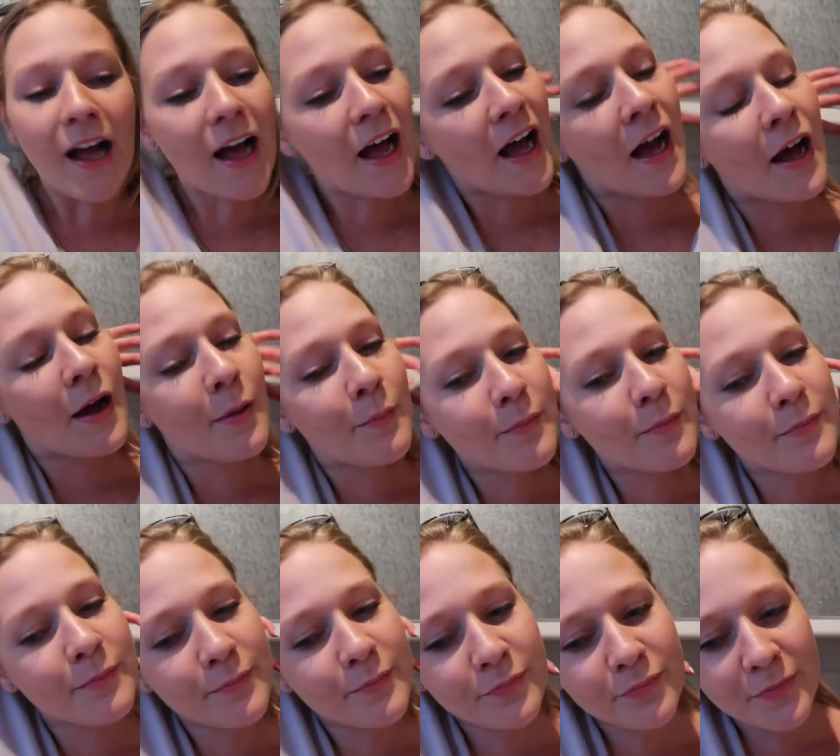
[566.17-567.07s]

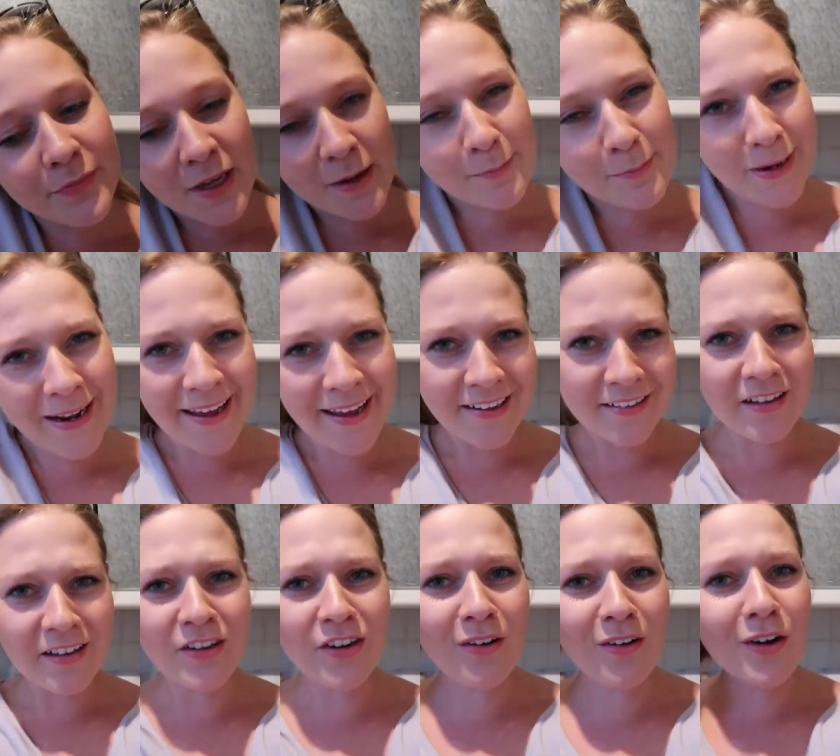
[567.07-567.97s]
um,
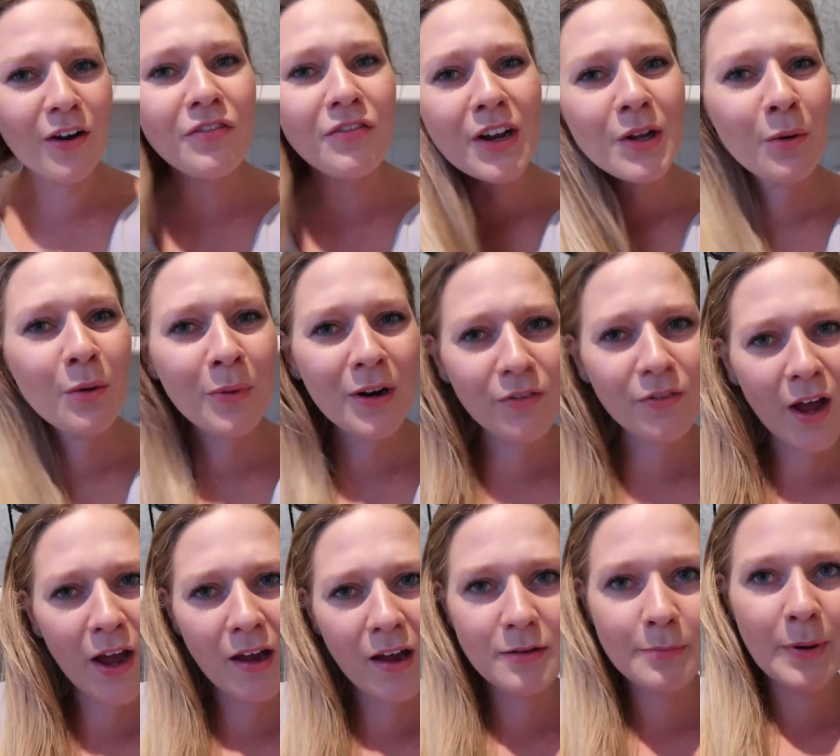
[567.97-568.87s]
planks i don't know if anyone will have
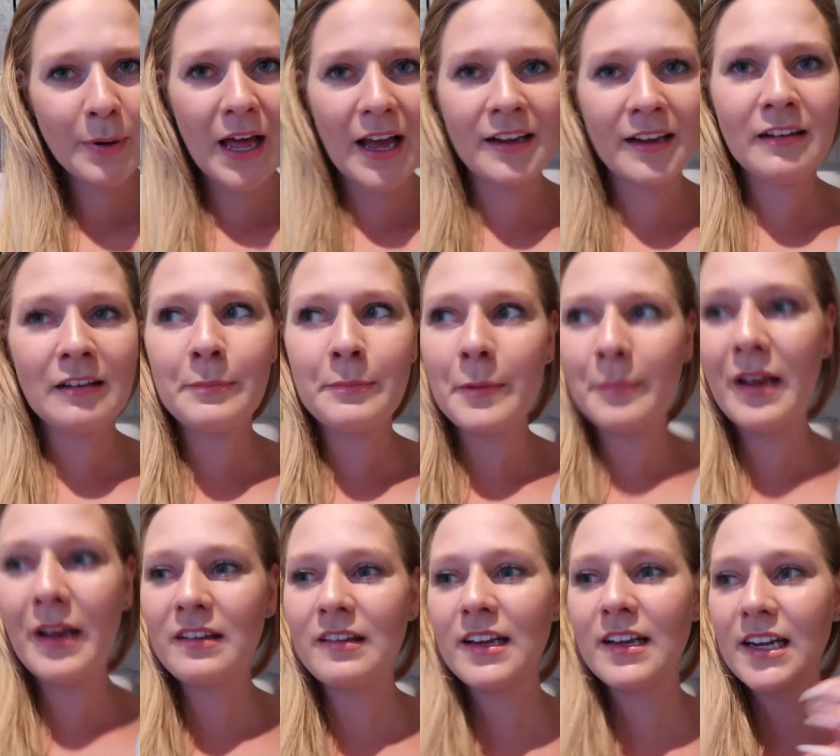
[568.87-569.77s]
heard of planks but
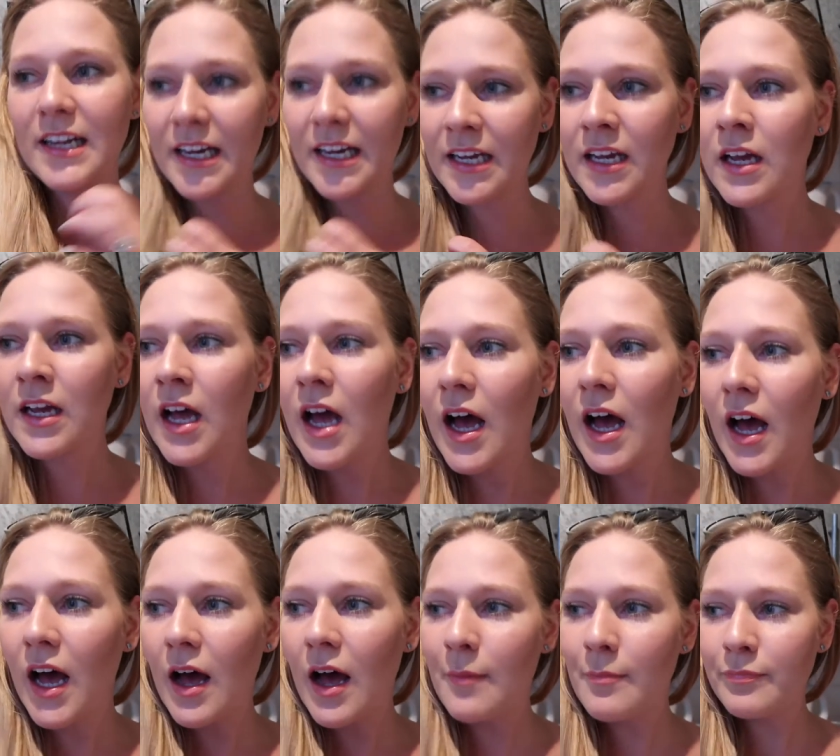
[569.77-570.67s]
basically
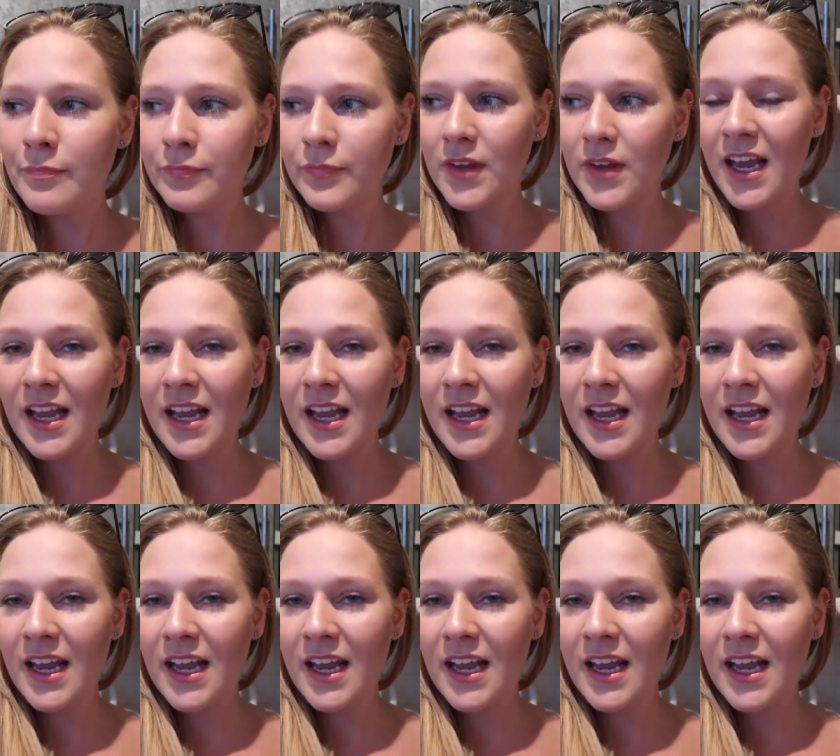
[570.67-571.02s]
um,